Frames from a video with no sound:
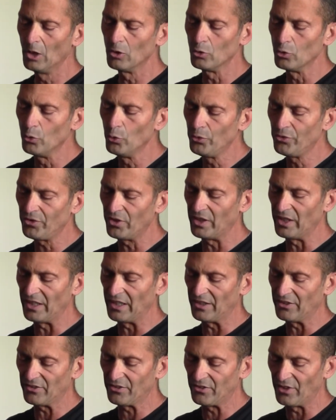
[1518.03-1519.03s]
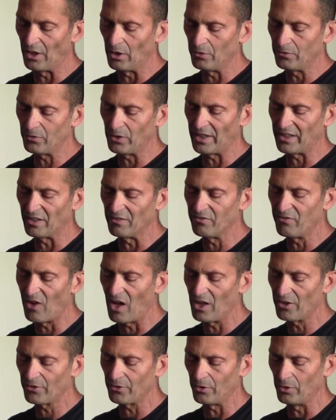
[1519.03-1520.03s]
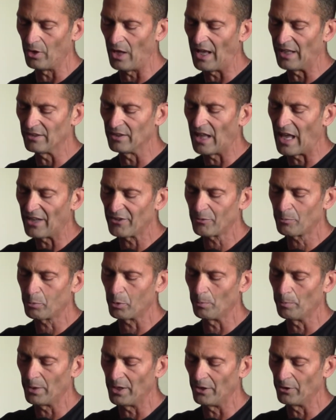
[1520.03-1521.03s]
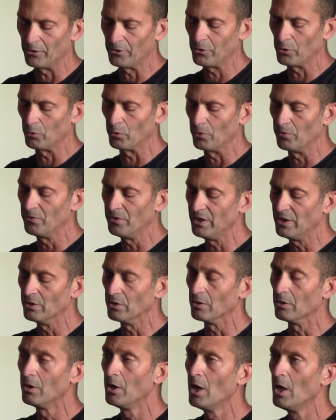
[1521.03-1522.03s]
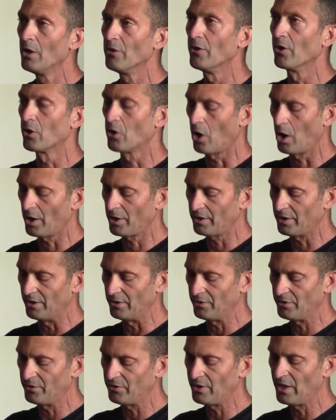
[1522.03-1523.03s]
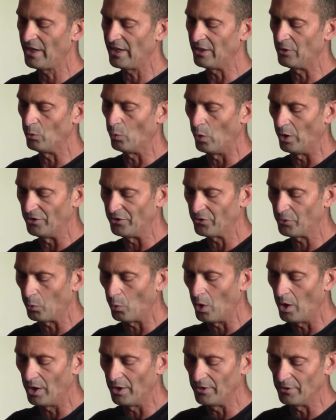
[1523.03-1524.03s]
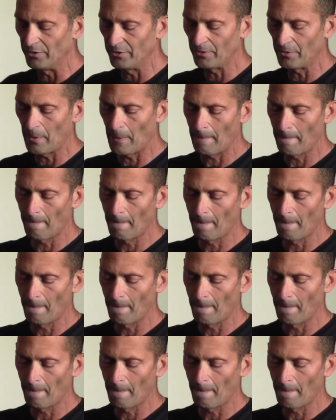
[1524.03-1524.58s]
loosening itself like a fossil at last prepared to reveal the carcass it once was.